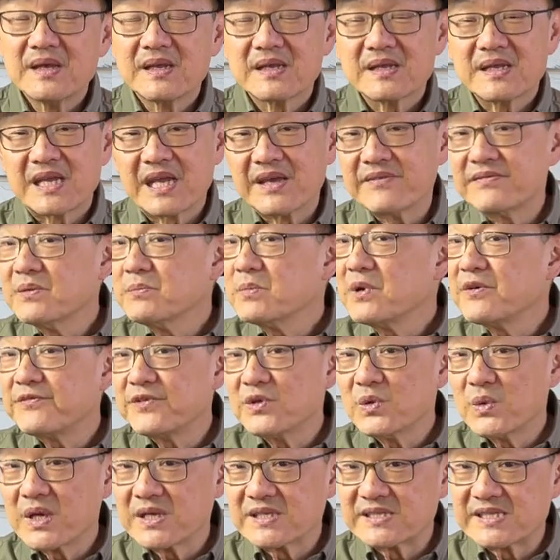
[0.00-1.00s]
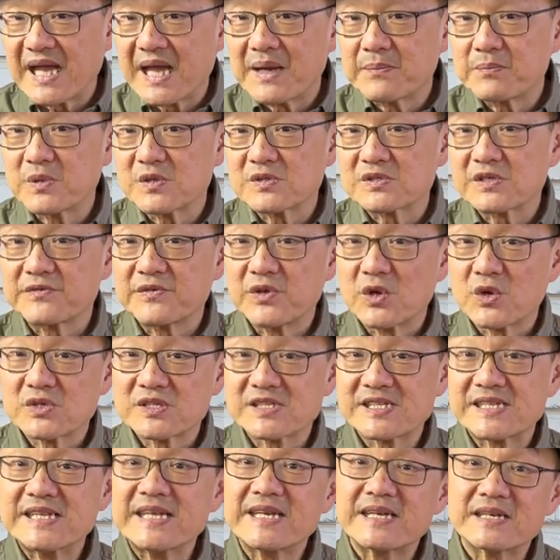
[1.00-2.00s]
Give them a few examples of your
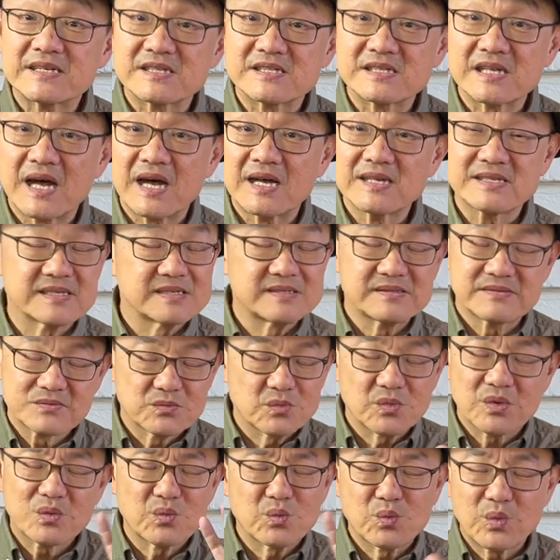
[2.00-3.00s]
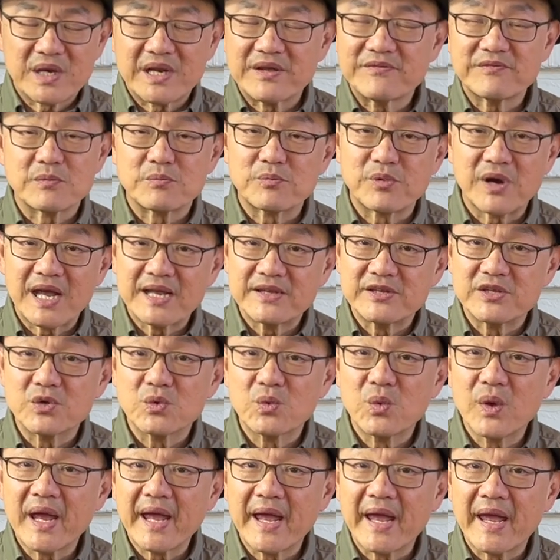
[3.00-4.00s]
sneaker size and whatever brand you
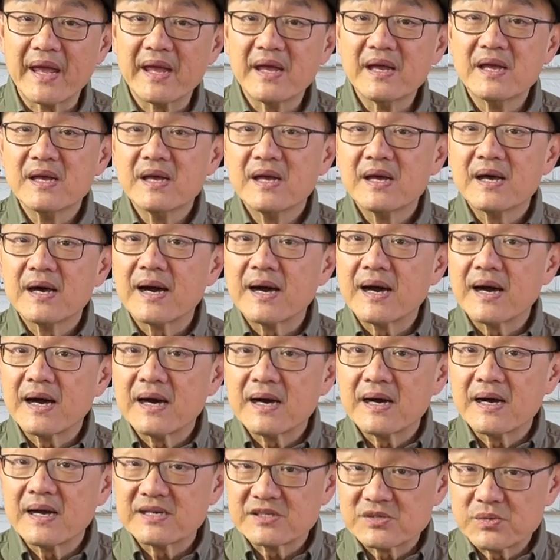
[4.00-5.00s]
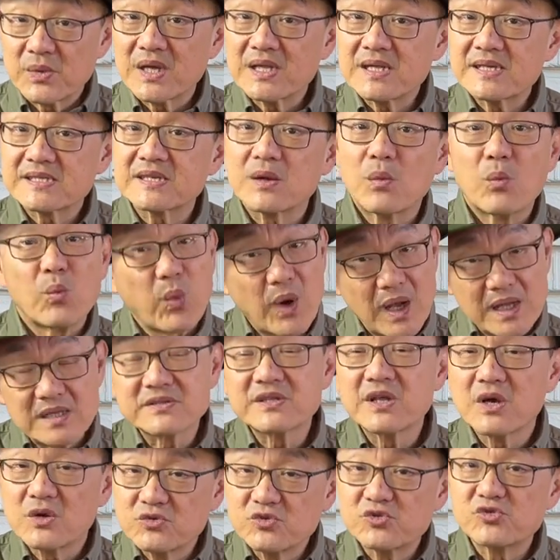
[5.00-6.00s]
wear, uh, as well as some
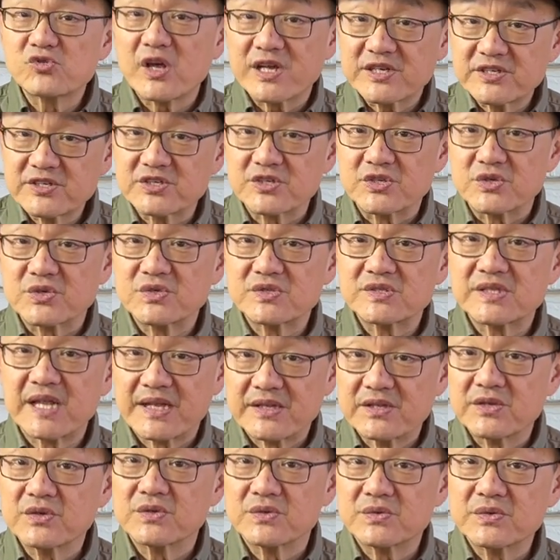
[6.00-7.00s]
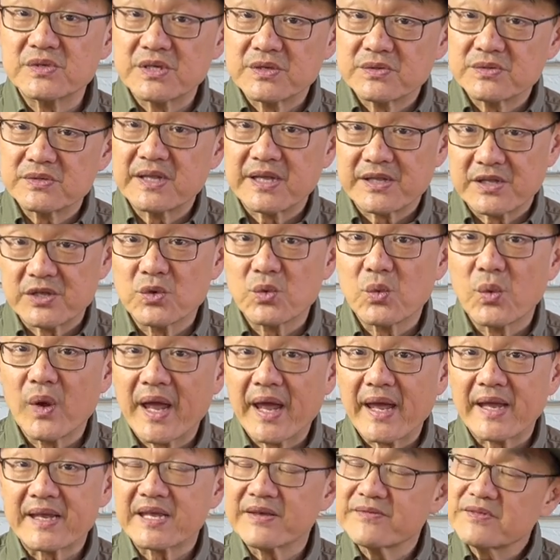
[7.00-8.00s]
well-known dress shoes that you, you, that you
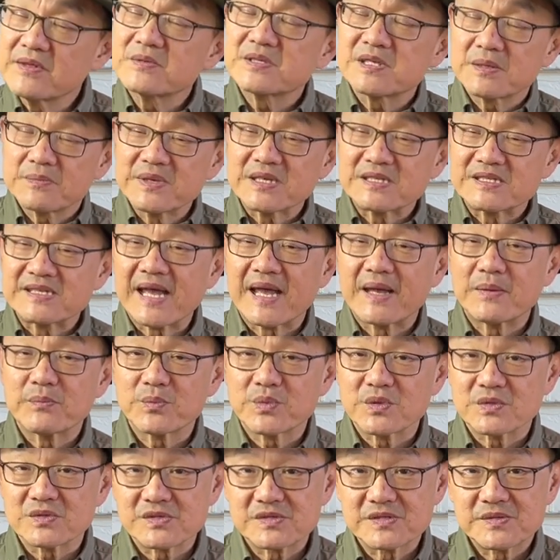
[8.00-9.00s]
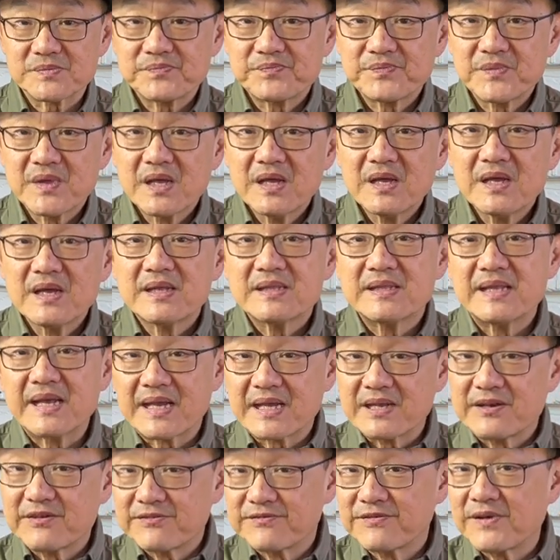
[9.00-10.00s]
wear. Give them some examples. They
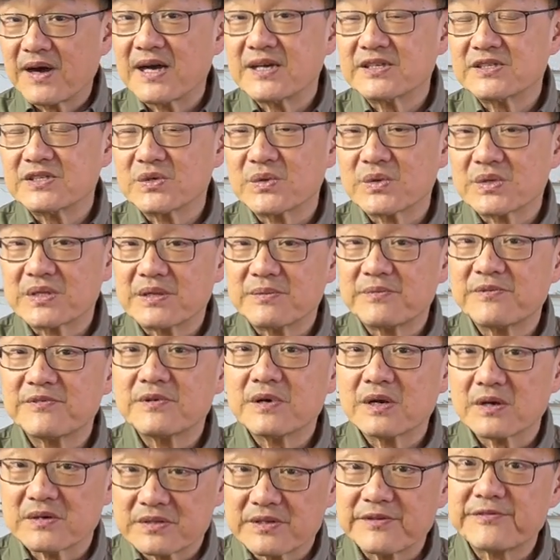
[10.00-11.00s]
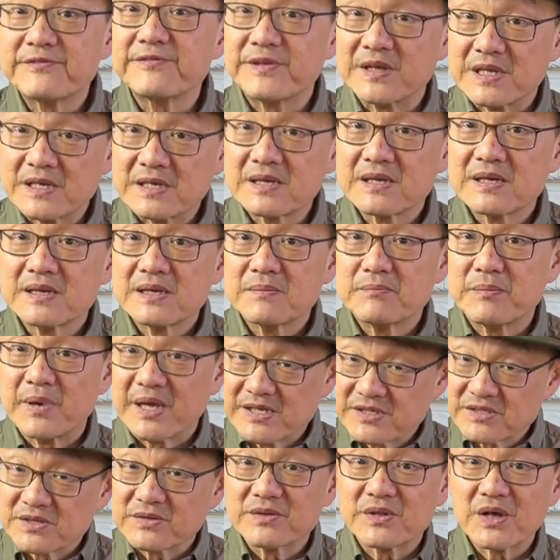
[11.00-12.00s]
can advise you on the, on the fit
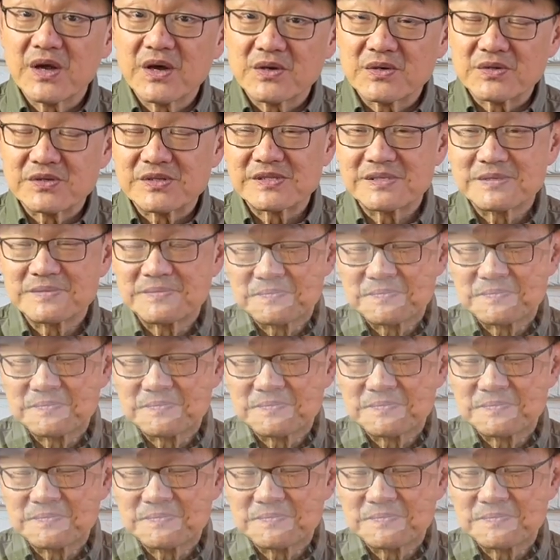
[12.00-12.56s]
based on those.